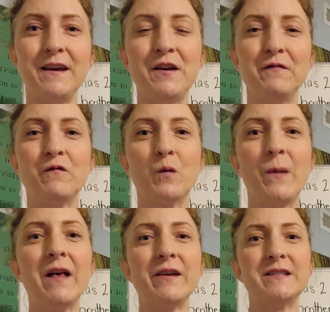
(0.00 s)
and for
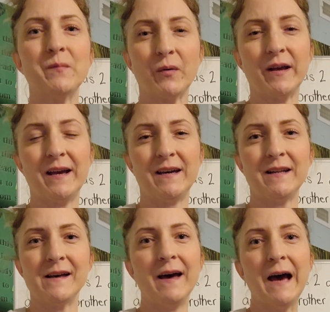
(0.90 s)
my lesson plan,